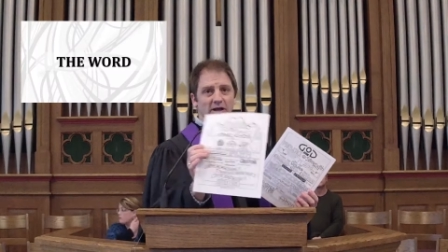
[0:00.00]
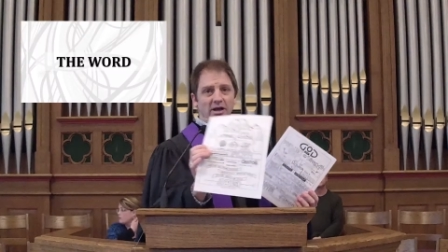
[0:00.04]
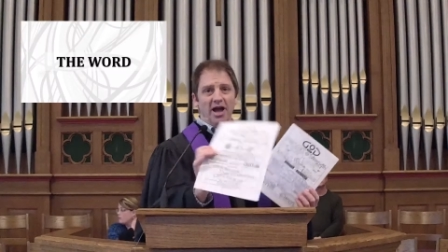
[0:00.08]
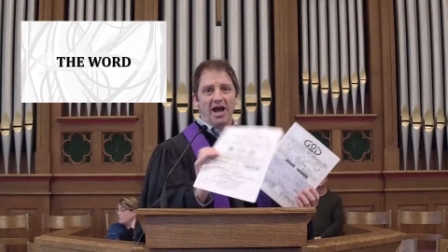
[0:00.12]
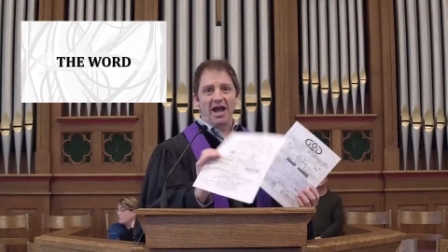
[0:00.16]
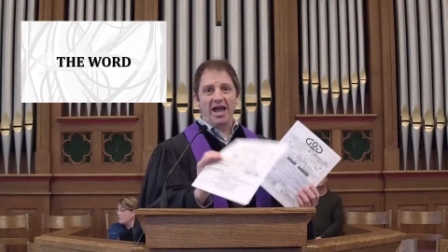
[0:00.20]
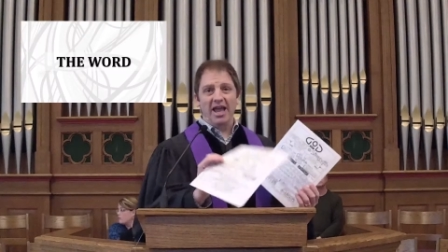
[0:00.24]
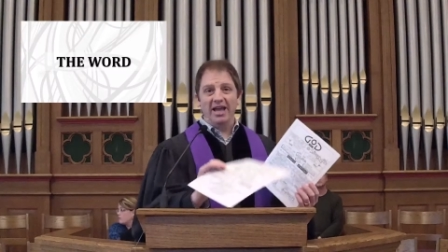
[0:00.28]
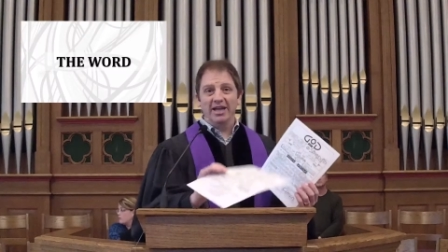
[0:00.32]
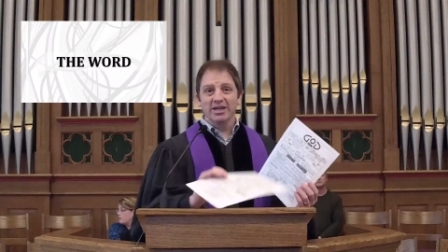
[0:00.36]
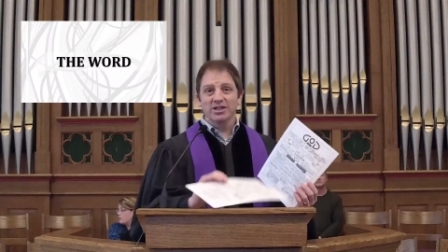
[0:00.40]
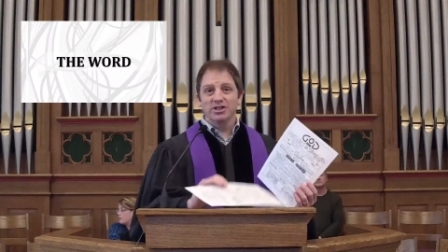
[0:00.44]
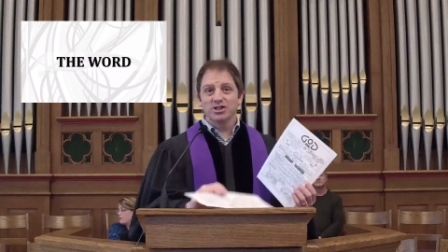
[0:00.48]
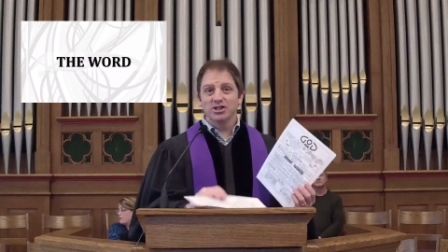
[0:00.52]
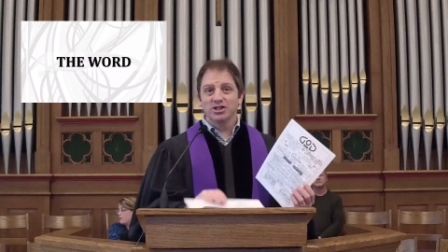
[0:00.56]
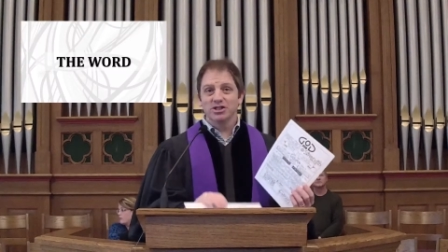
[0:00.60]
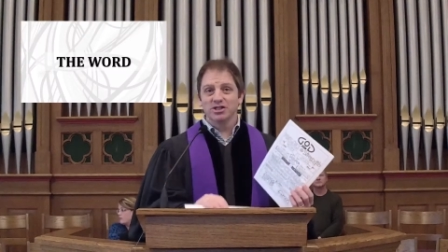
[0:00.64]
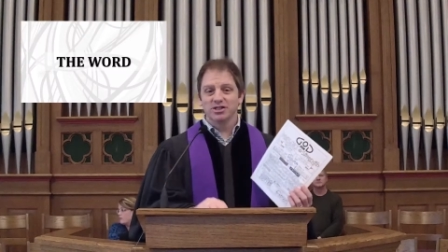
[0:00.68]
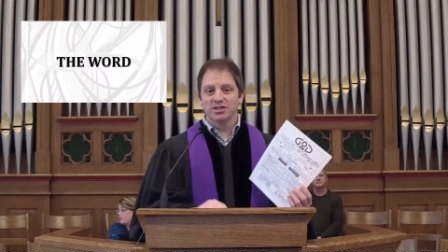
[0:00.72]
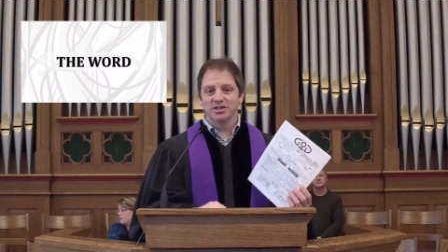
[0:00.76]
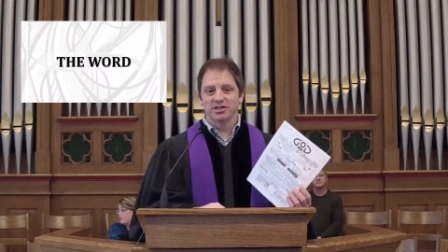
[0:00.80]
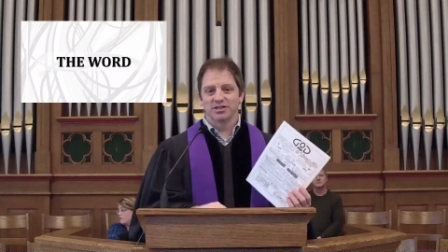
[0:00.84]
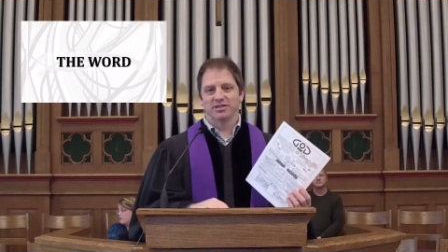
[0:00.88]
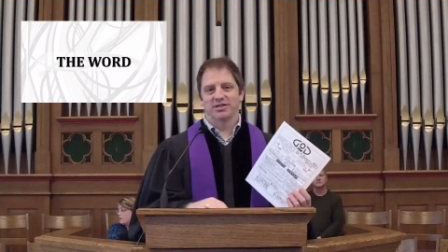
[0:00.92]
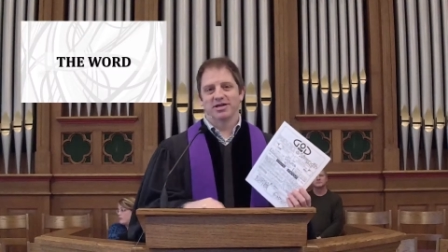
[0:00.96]

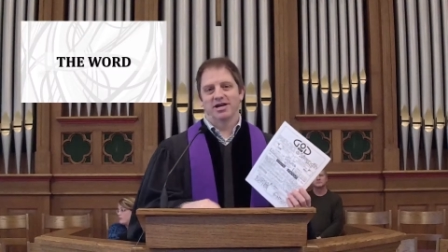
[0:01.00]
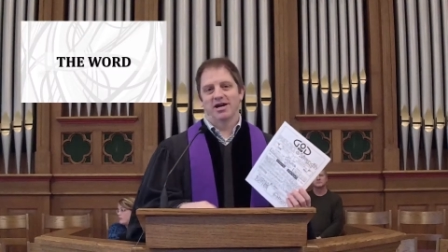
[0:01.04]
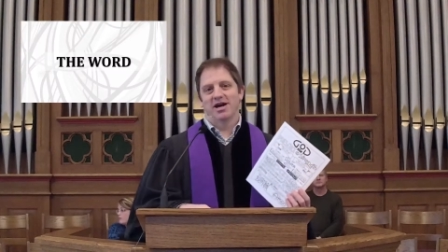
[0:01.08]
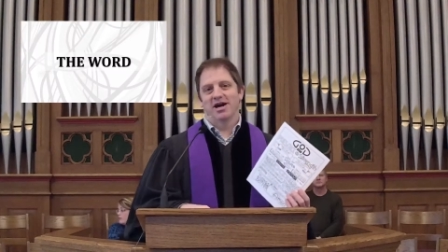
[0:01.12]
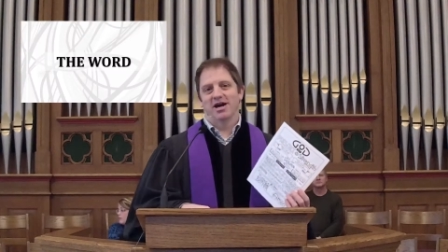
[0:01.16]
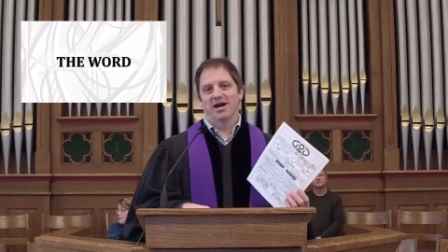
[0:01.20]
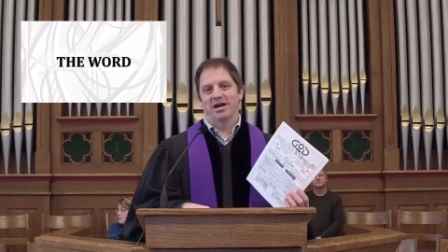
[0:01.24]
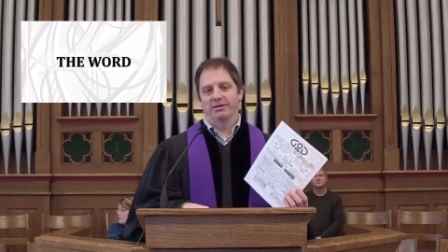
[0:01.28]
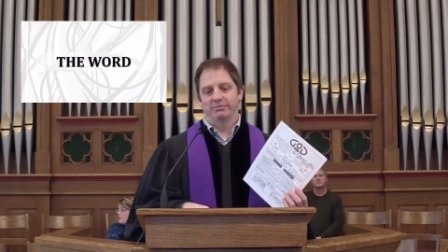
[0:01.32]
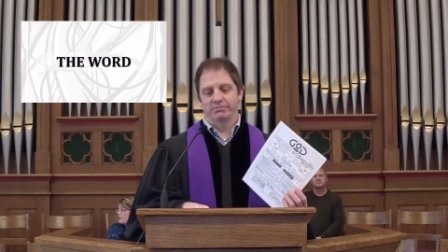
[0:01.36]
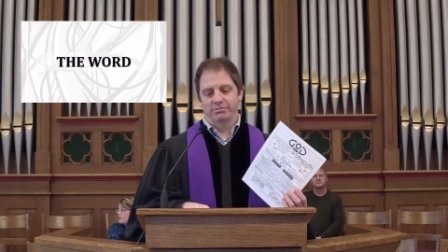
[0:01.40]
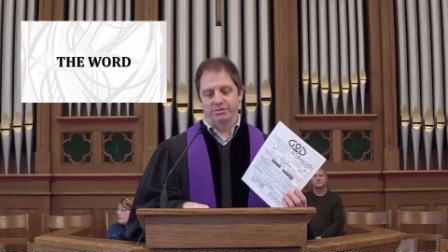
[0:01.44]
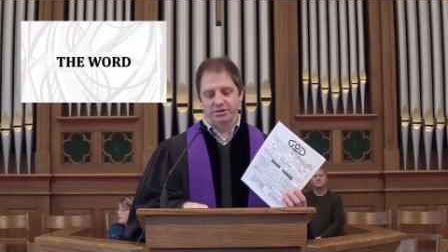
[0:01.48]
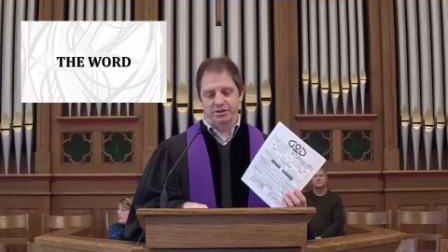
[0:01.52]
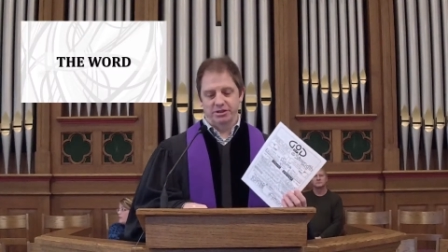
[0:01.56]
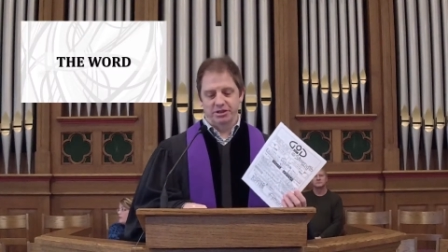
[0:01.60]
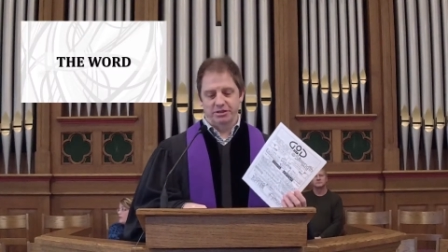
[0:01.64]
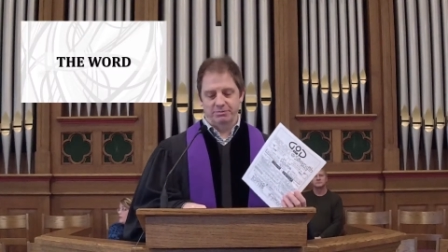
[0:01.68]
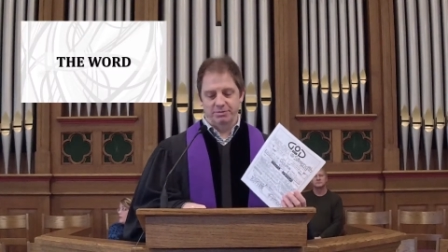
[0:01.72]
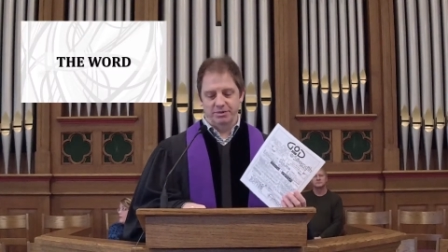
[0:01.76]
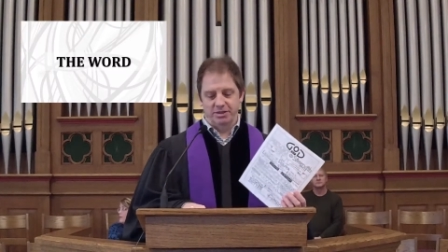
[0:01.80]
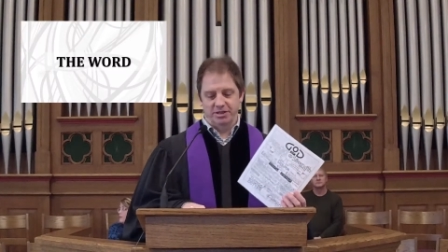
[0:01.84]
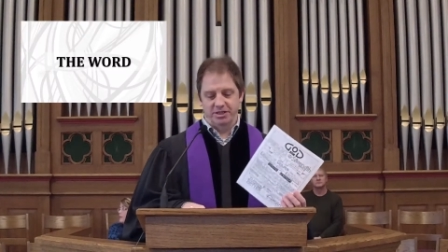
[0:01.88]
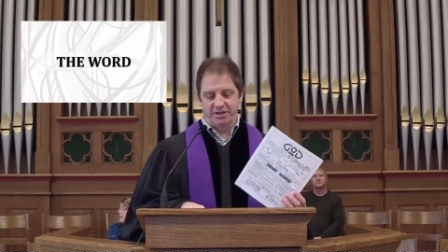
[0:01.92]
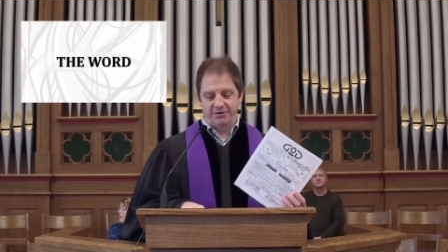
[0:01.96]
anxious times
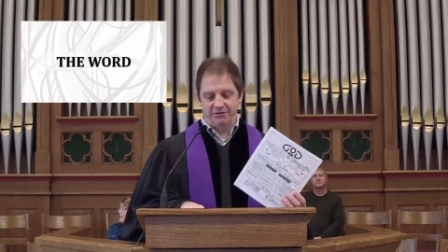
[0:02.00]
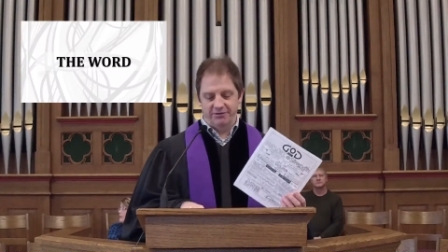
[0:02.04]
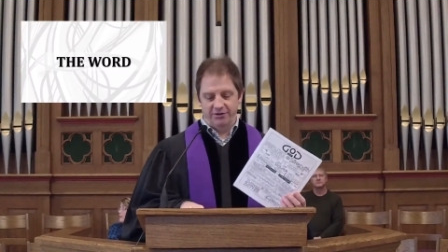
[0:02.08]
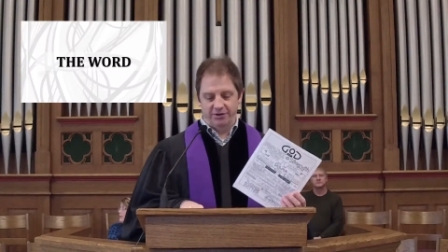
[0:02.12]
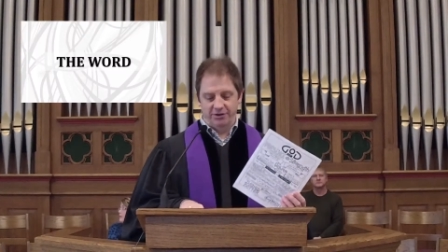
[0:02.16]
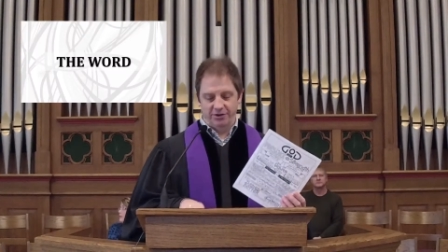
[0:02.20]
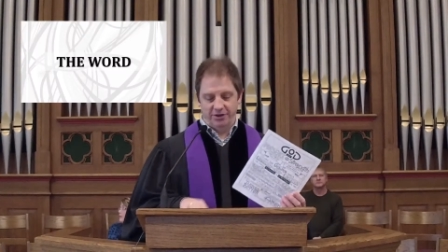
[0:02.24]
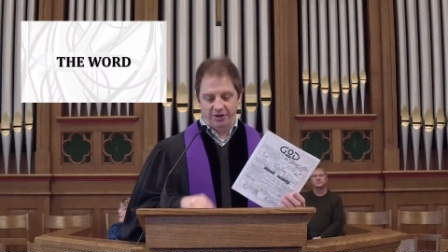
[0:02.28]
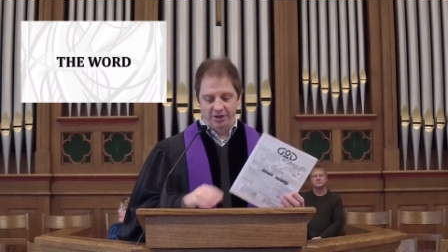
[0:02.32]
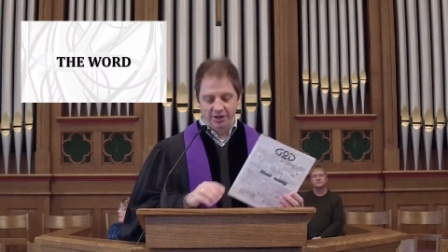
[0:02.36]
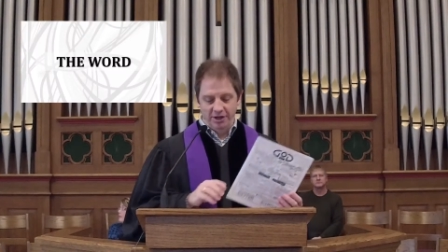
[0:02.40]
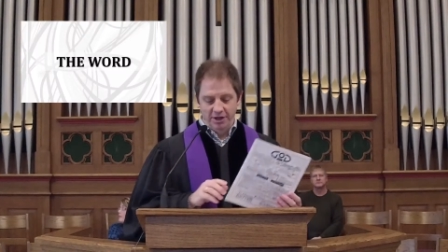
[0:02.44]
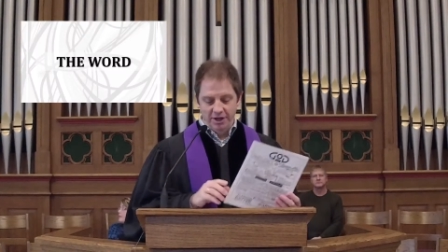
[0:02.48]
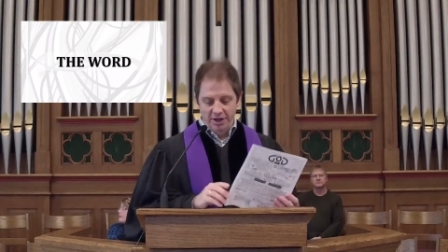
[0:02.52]
specifically.